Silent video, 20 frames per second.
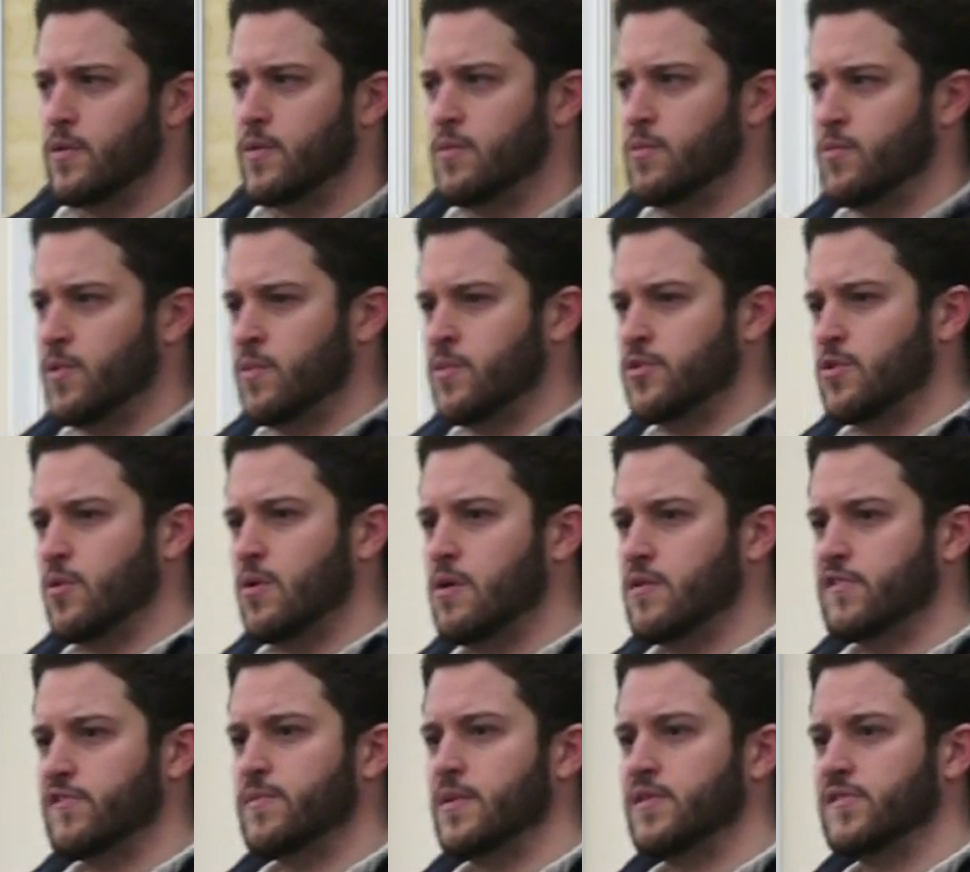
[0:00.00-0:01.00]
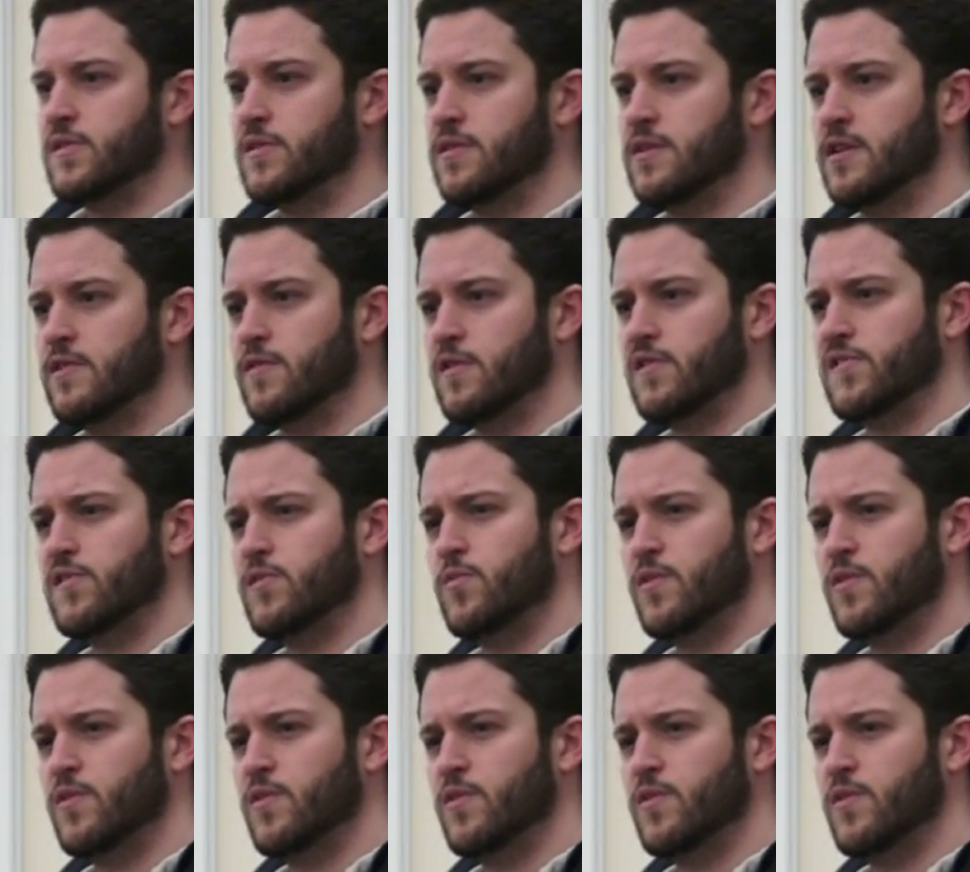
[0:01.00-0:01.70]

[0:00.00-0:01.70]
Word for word: We, we went through all the springs on Thingiverse.